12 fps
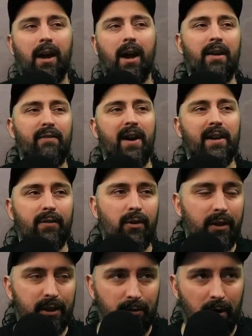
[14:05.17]
In fact, I've got
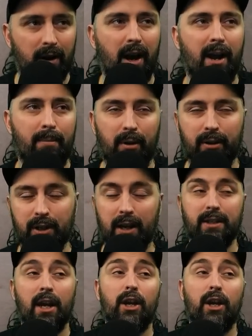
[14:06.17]
this wrong. I apologize.